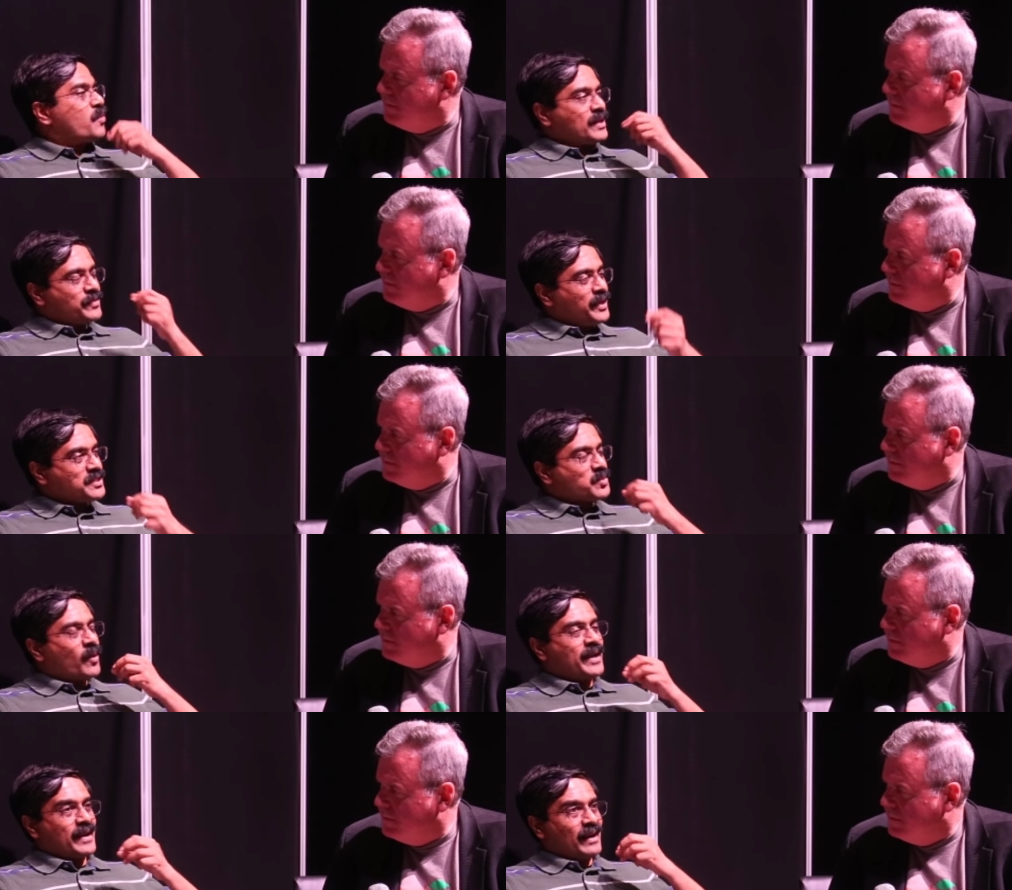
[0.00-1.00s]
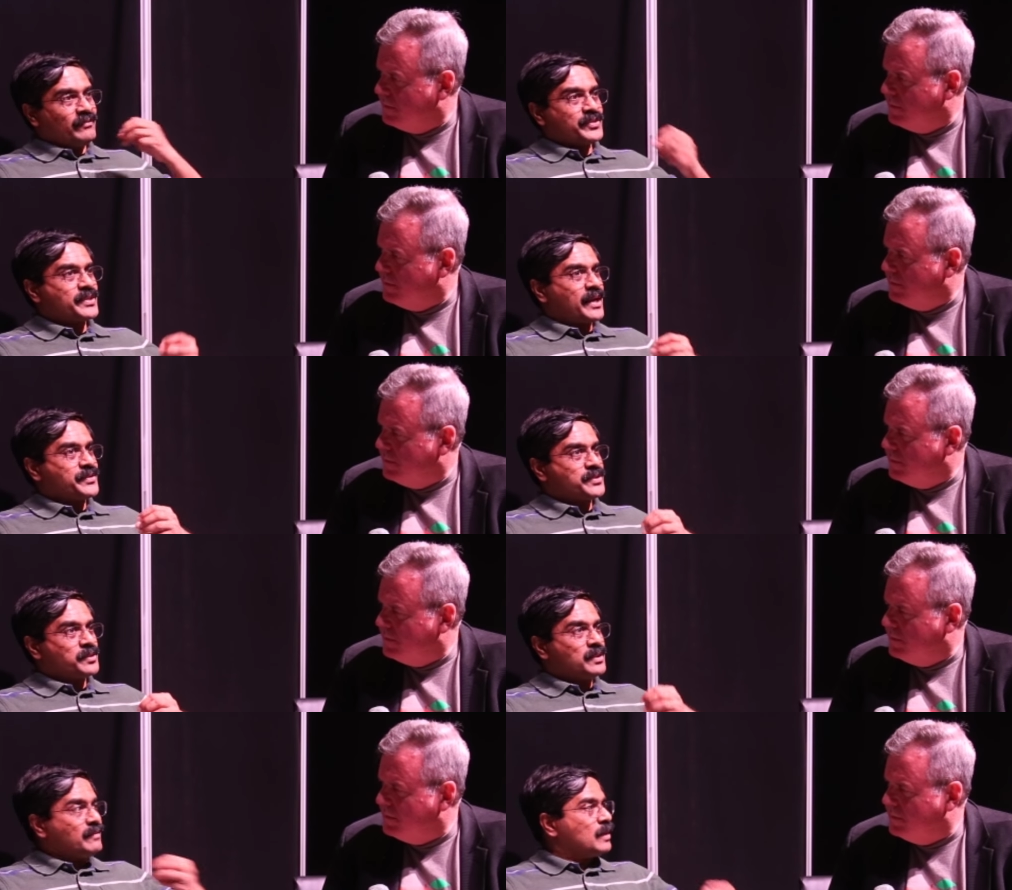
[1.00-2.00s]
Speaker 1: one of the reasons why I emphasize
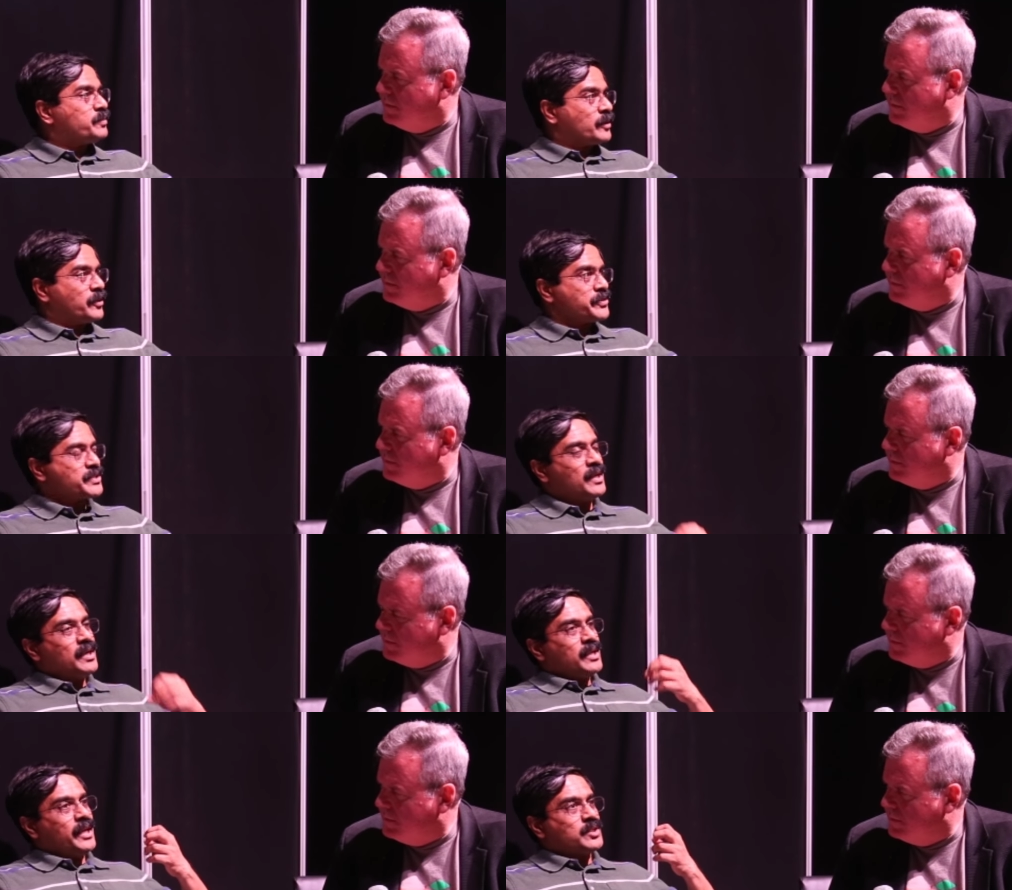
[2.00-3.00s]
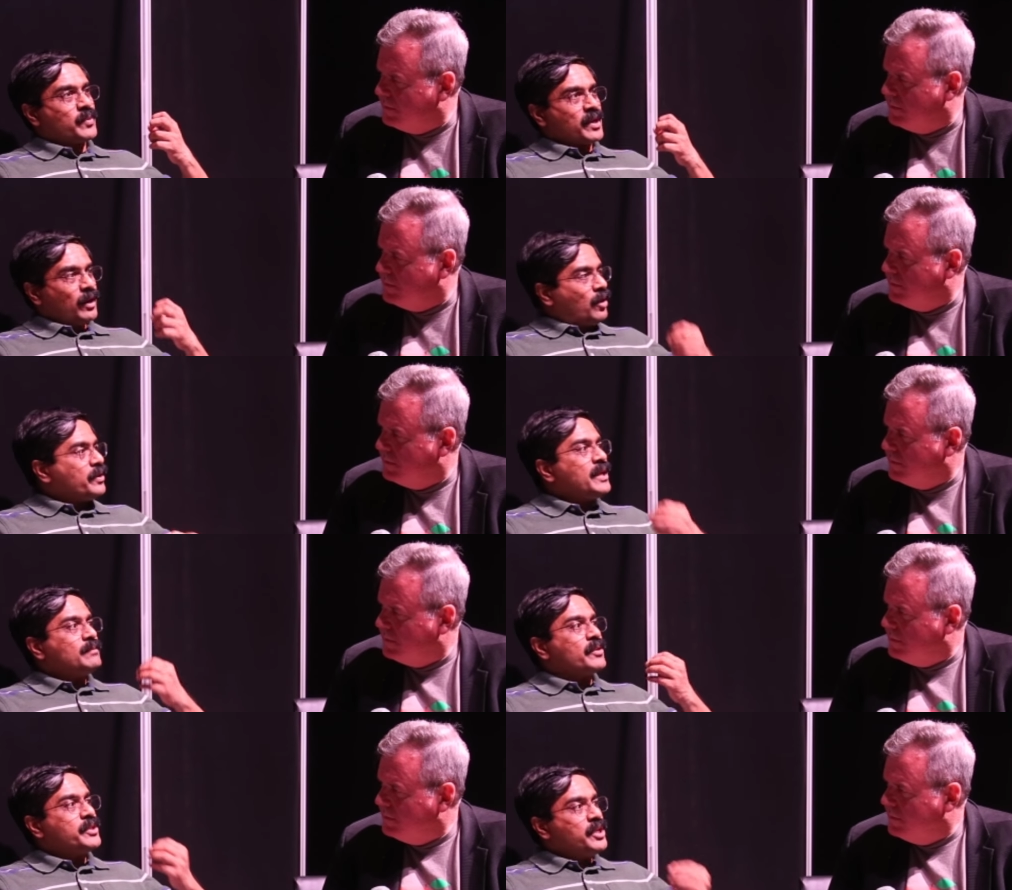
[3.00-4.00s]
to developers is when you're learning
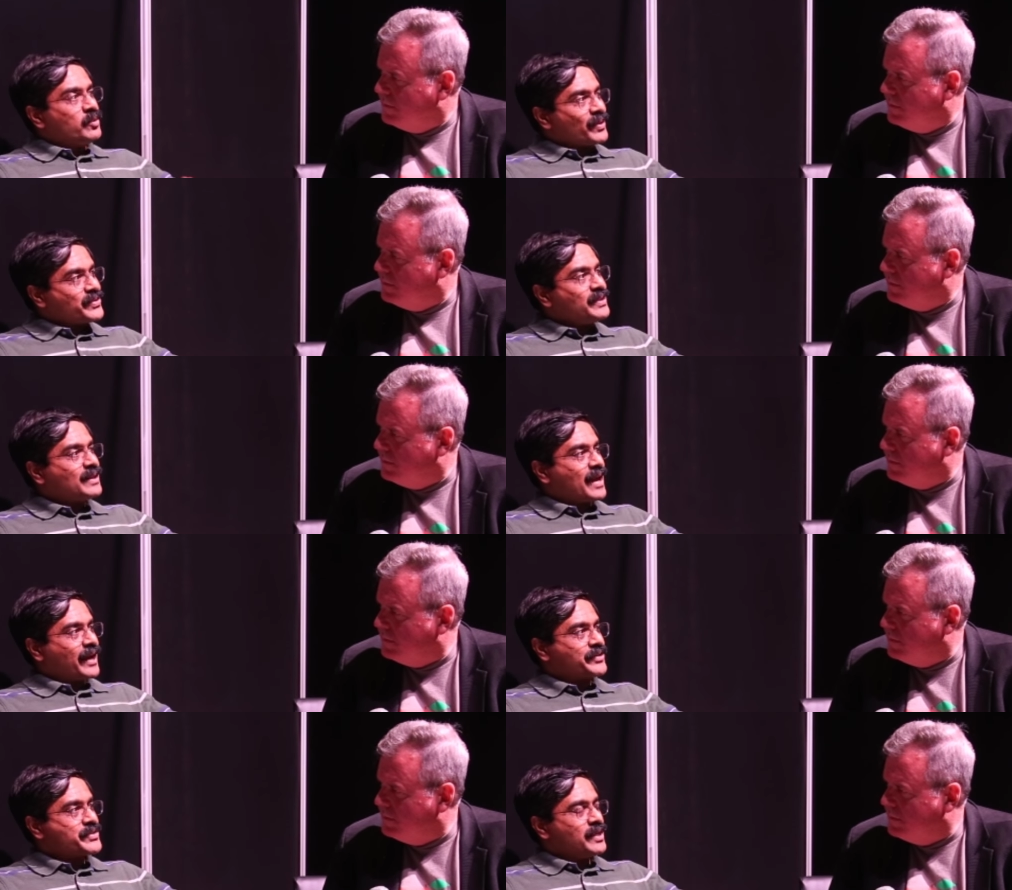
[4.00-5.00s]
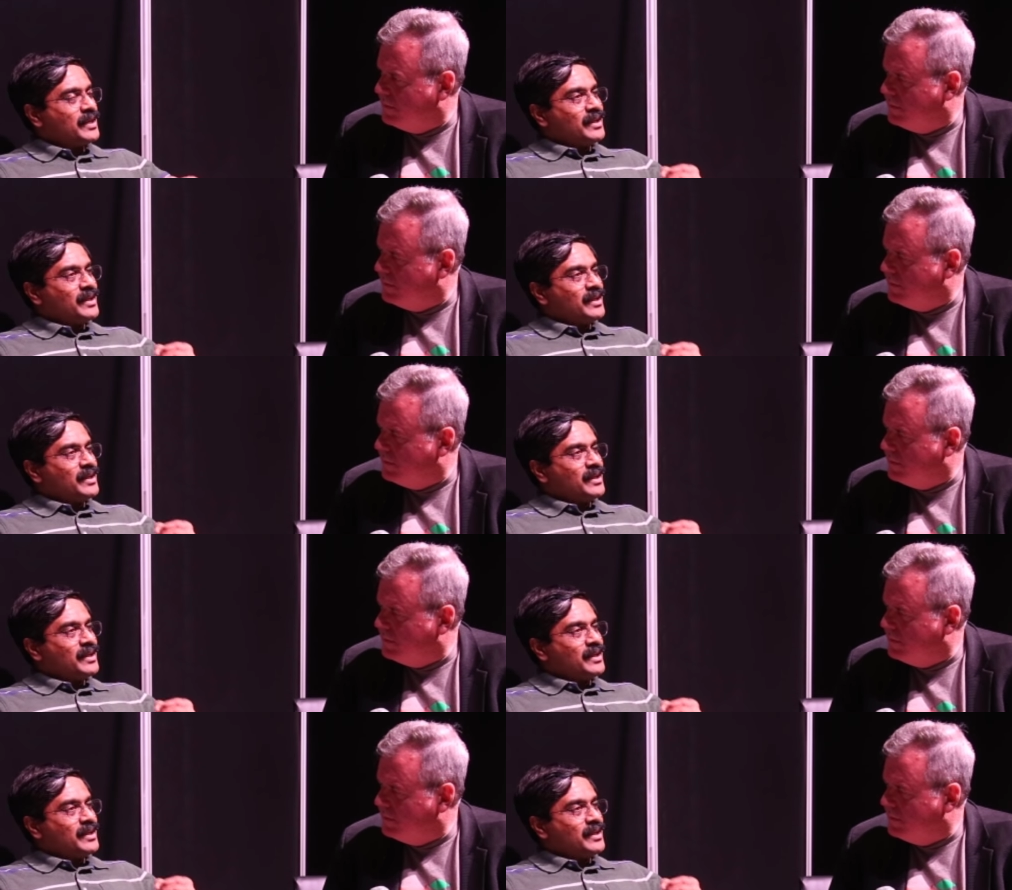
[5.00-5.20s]
about the newer syntax,